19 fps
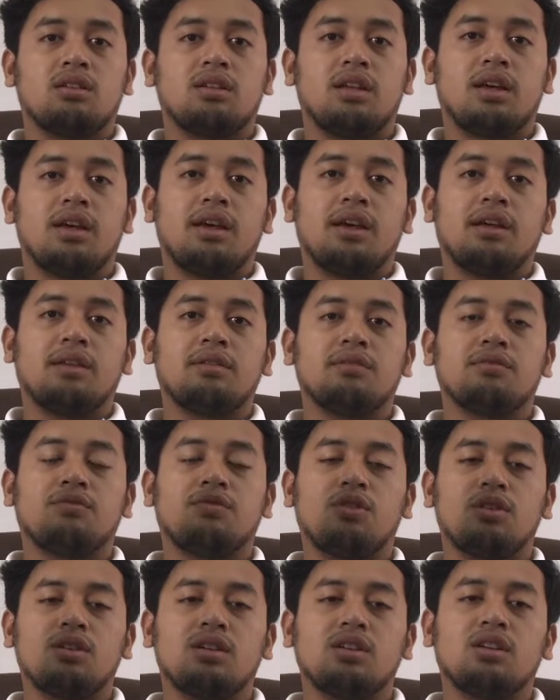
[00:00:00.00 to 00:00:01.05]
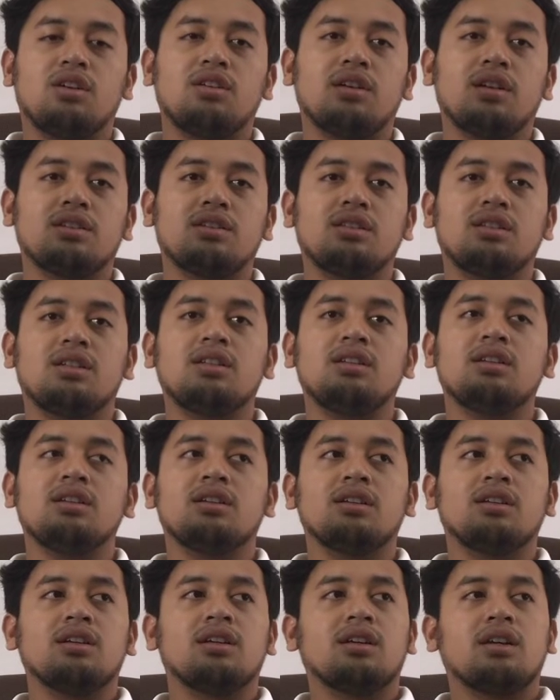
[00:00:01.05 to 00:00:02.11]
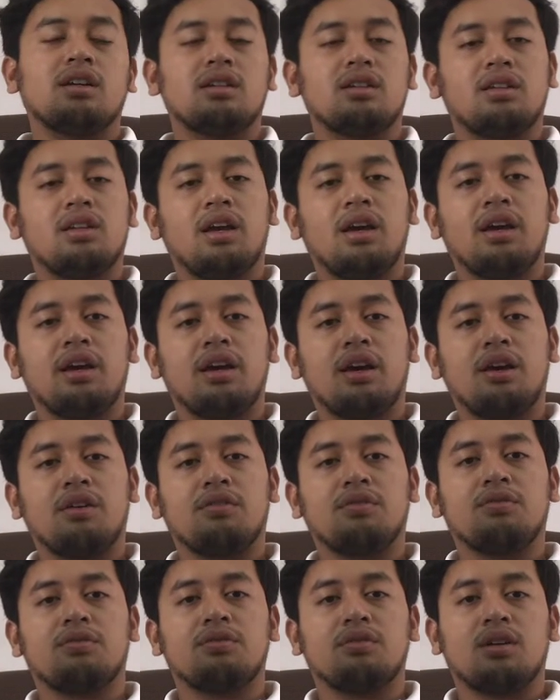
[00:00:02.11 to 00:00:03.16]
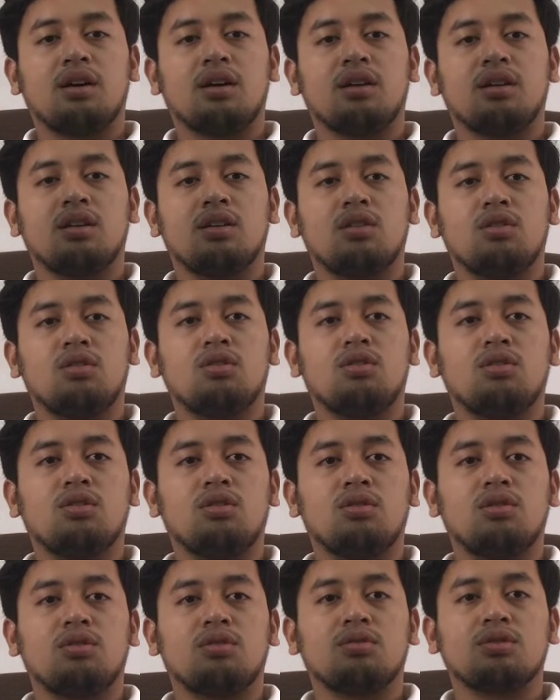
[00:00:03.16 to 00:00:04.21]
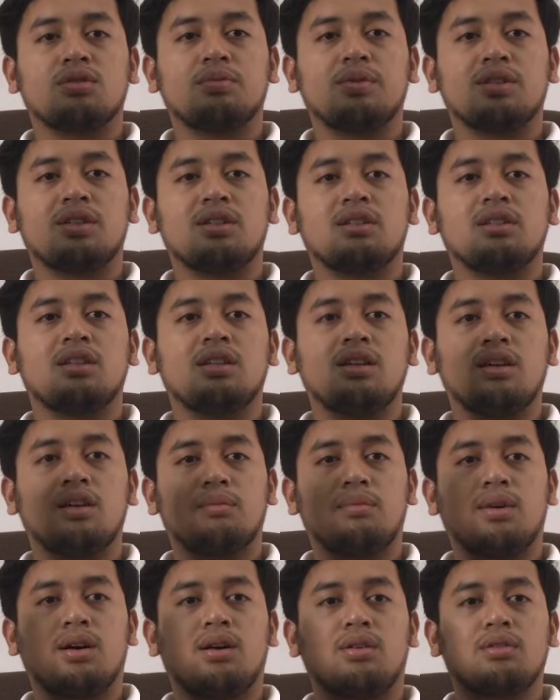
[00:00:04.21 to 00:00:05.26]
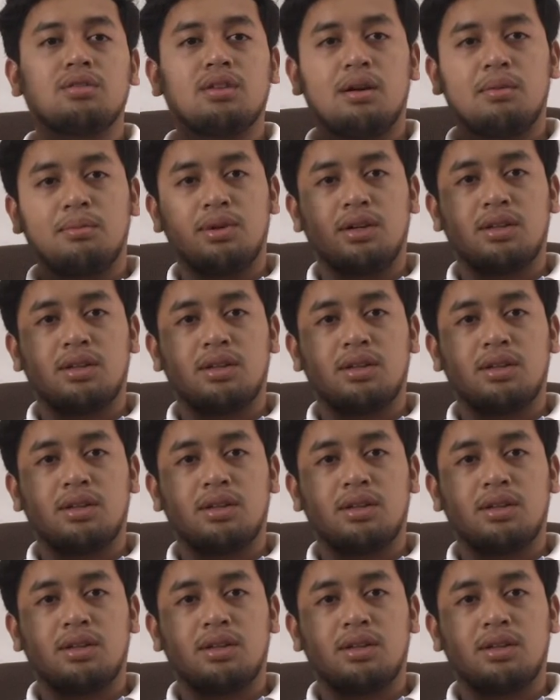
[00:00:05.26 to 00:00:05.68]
And for the non-resident, they have no specialty about double